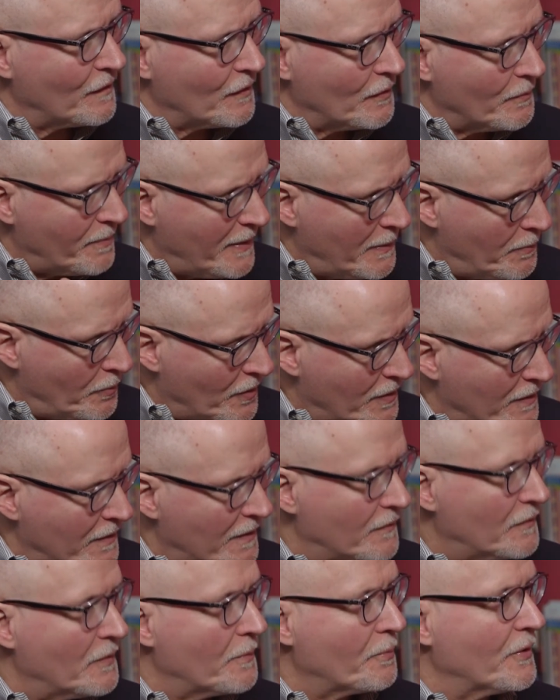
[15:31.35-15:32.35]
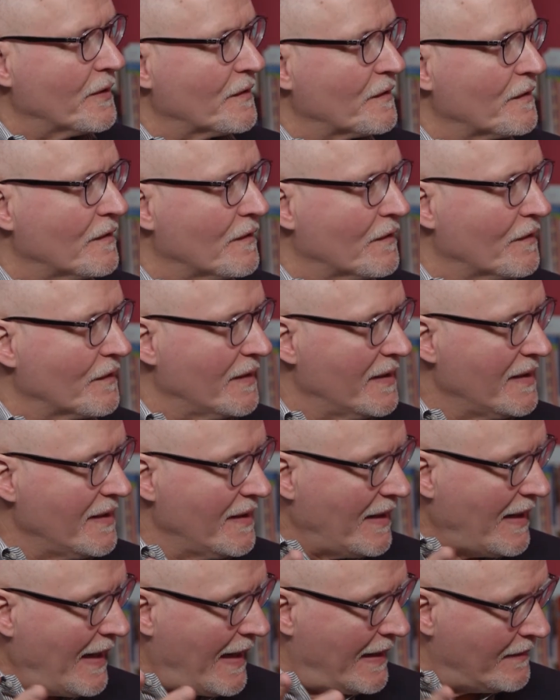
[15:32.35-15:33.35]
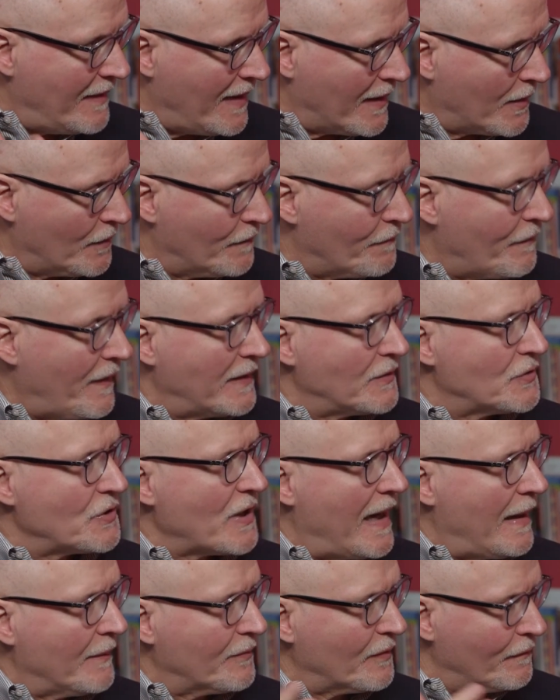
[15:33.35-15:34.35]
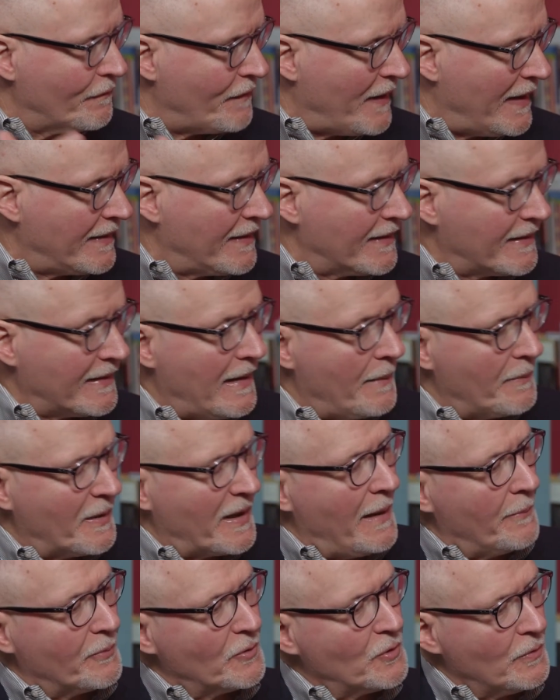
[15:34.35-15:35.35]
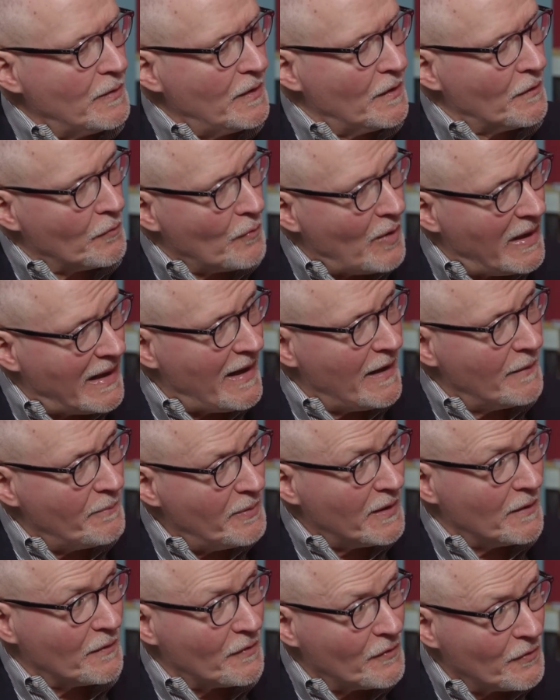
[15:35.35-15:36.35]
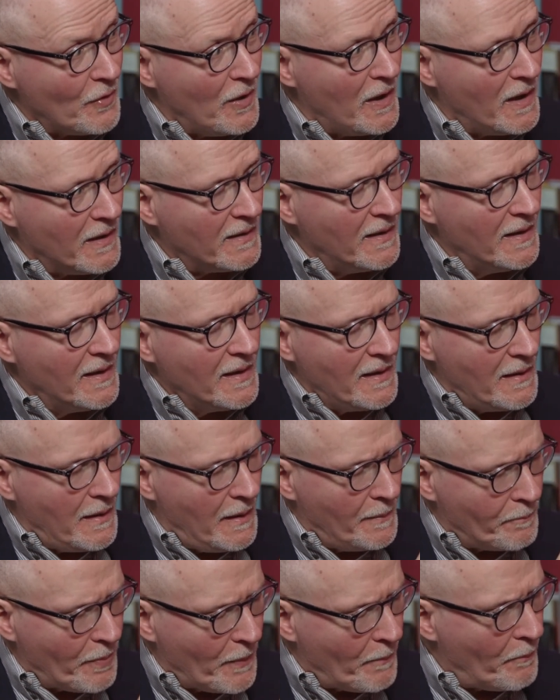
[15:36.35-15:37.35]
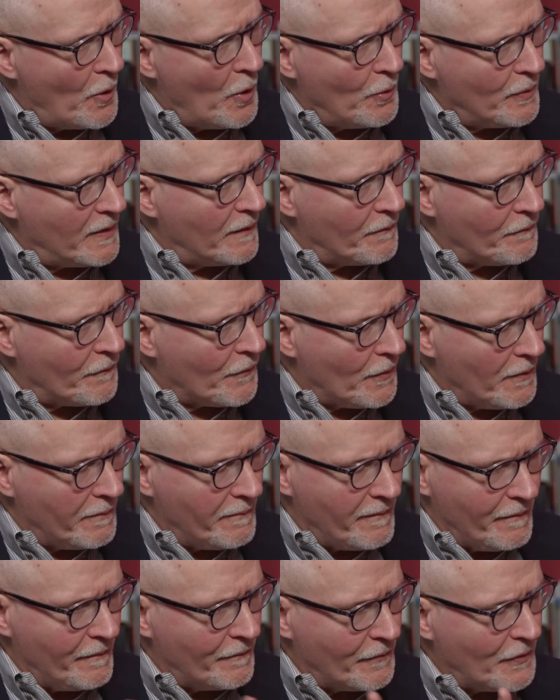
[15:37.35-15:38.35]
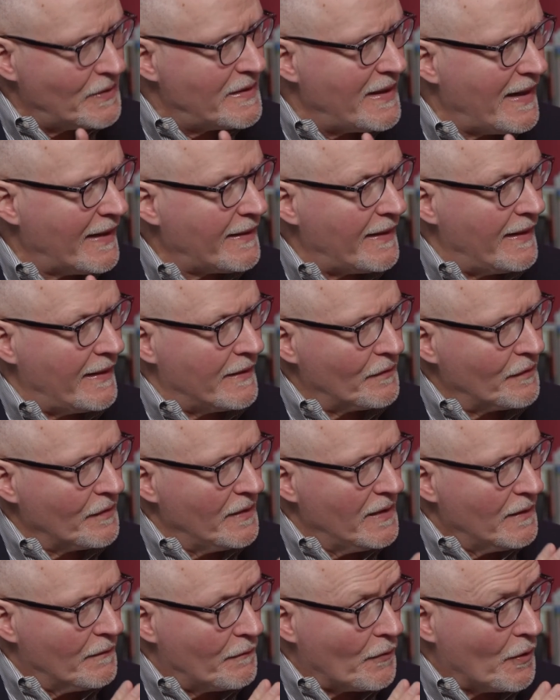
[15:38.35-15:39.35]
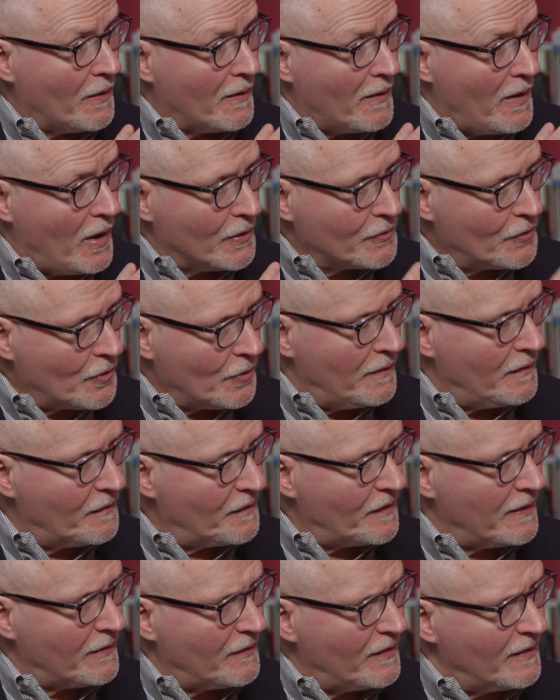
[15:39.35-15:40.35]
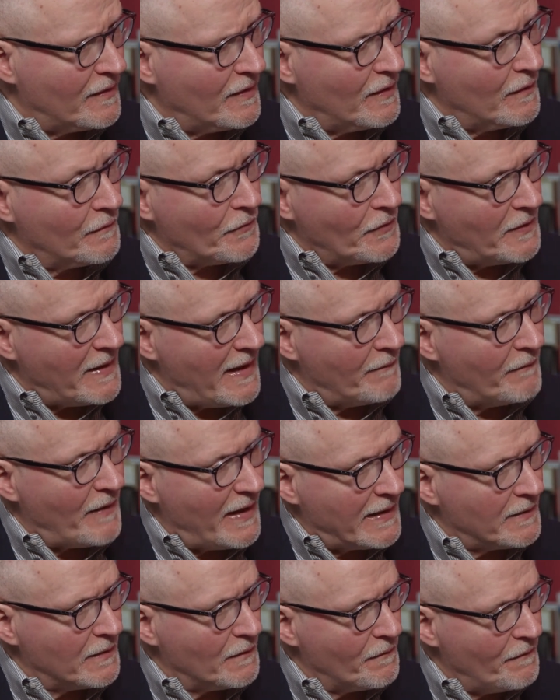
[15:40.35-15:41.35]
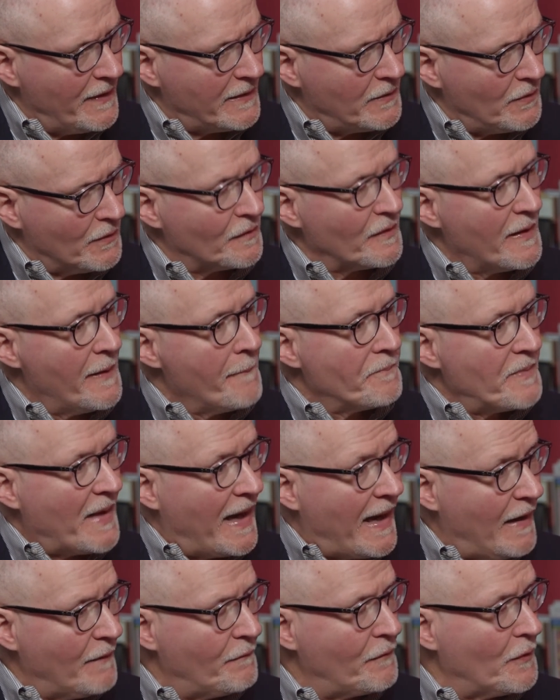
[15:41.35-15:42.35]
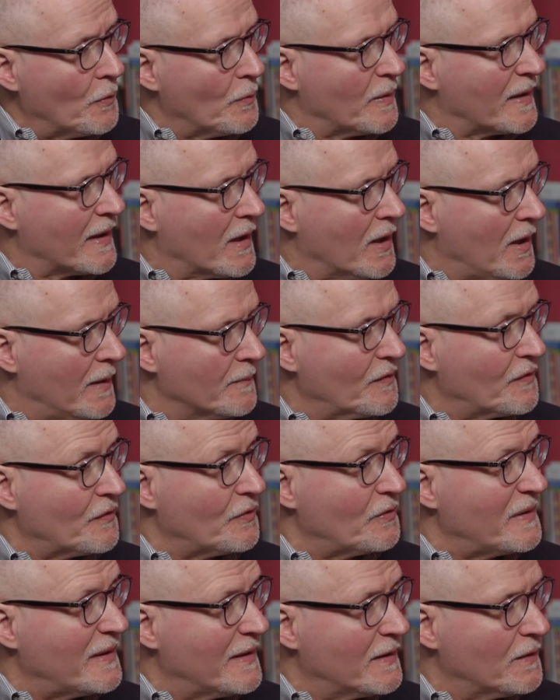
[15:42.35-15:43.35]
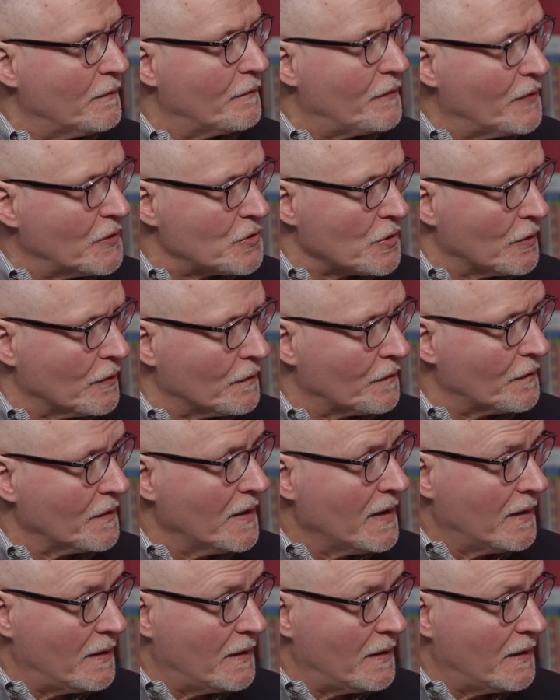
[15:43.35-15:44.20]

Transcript: so people could leave the prisons and they could find jobs and find economic opportunities. Well, I've been a strong proponent for decades for alternative sentencing for nonviolent offenders. I feel when it comes to individuals,